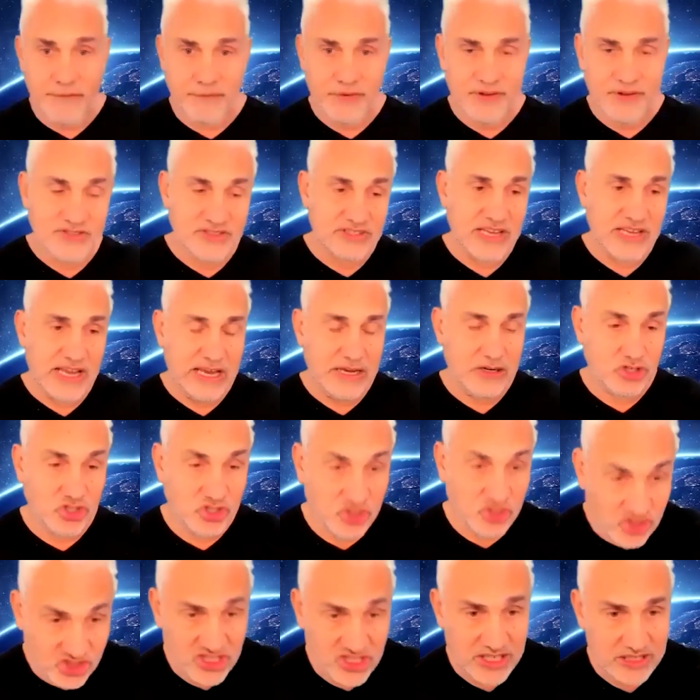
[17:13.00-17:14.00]
and say,
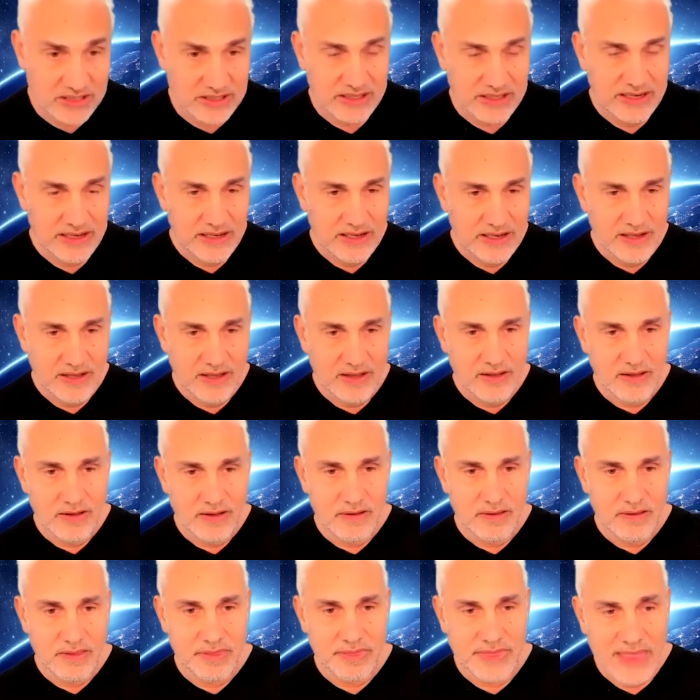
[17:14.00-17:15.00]
shit,
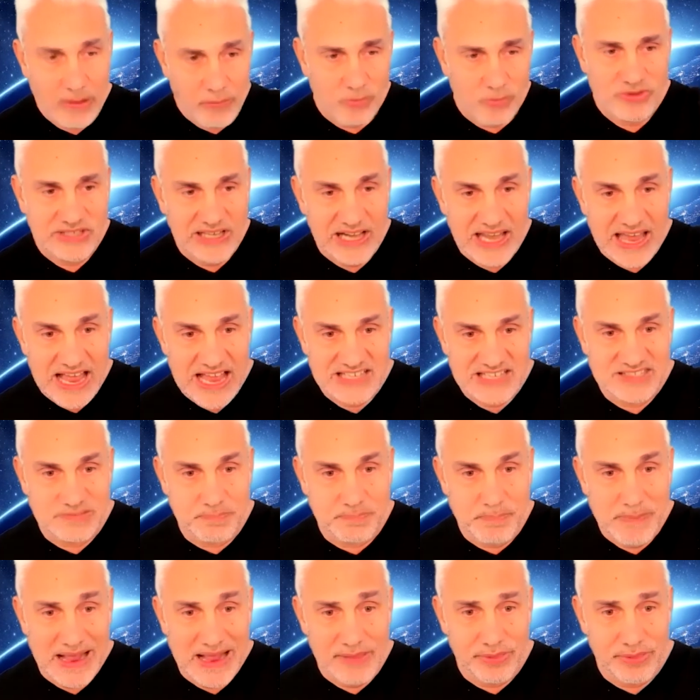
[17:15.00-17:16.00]
that was last
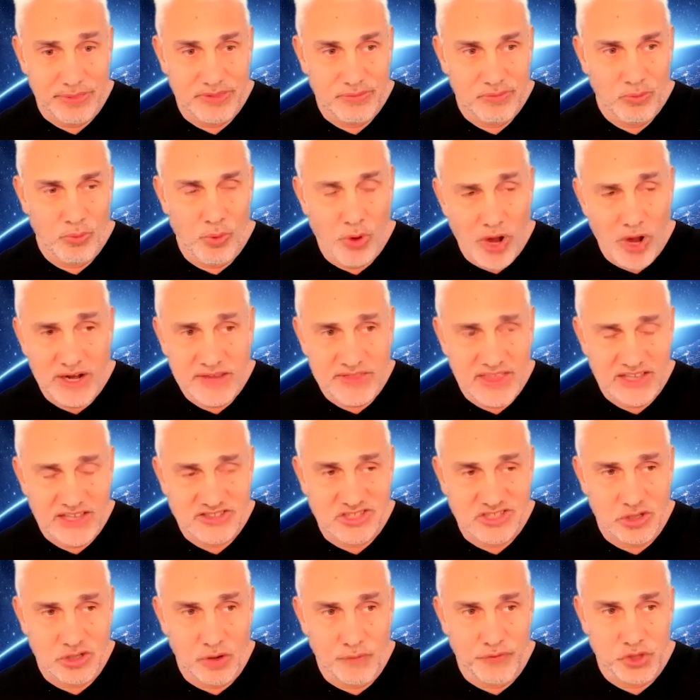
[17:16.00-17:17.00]
month. Why did that
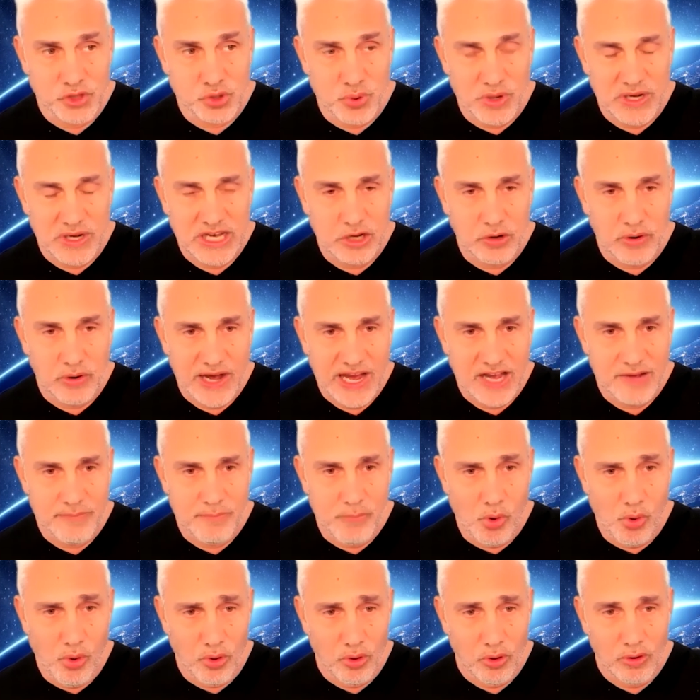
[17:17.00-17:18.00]
sell for 20 grand
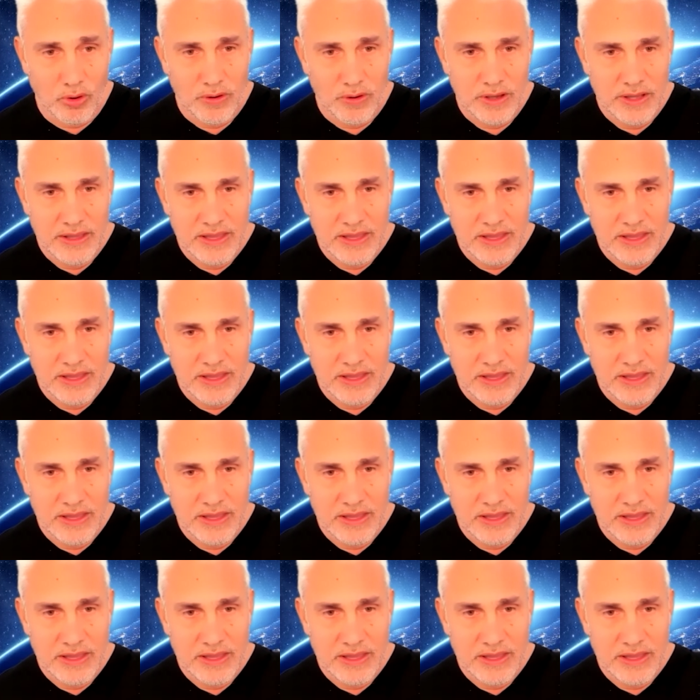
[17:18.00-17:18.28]
more?